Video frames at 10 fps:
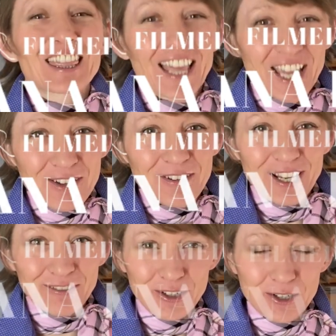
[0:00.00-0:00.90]
Thank you
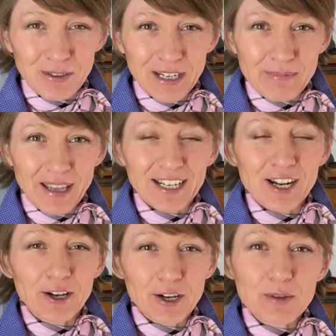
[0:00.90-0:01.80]
again for joining me, and
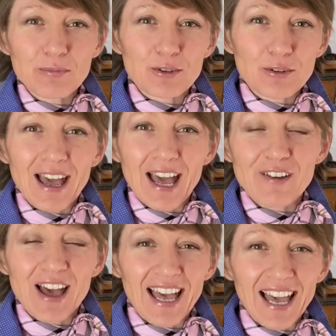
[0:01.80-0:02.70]
I hope you have
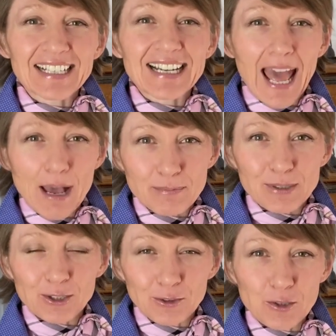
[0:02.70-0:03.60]
had an
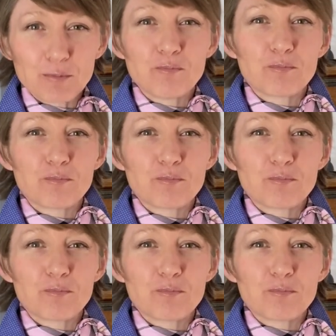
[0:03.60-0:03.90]
absolute